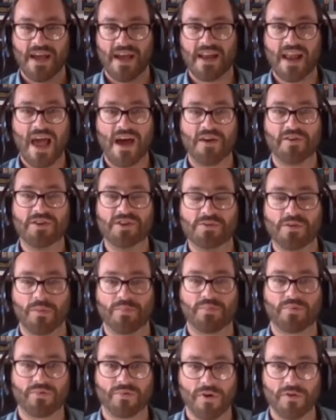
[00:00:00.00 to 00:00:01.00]
And how do you
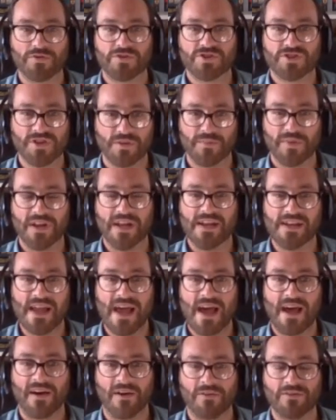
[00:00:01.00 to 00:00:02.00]
approach somebody
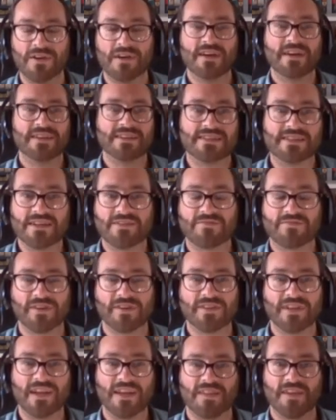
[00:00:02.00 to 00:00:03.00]
now
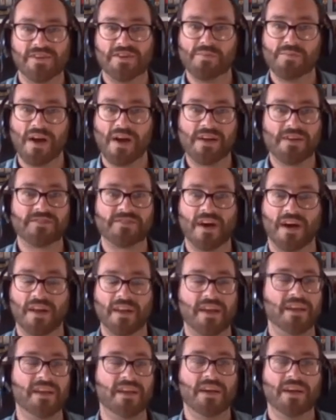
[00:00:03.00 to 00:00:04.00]
differently than you might have done
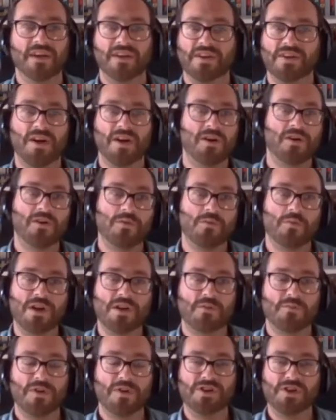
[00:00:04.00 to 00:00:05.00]
it, you know,
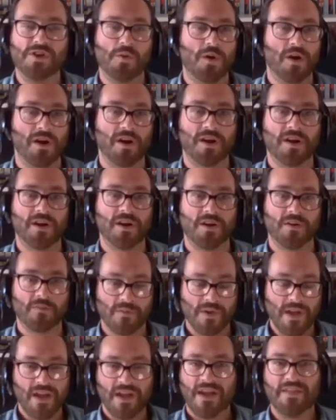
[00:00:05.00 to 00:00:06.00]
when when you were
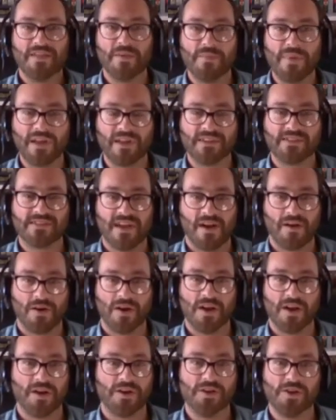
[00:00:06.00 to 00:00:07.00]
in the
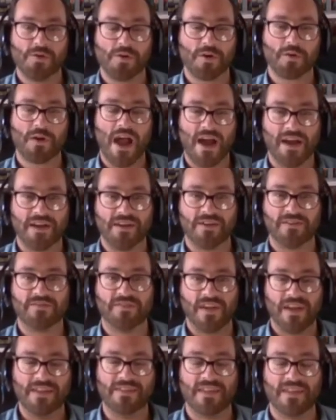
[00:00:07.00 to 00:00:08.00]
military or you were kind of
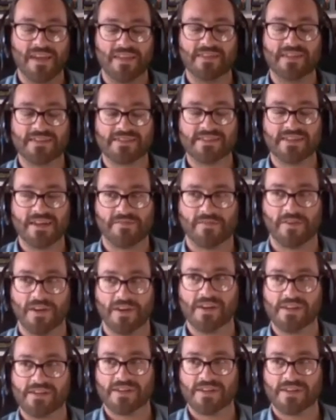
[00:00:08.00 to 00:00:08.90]
in in this different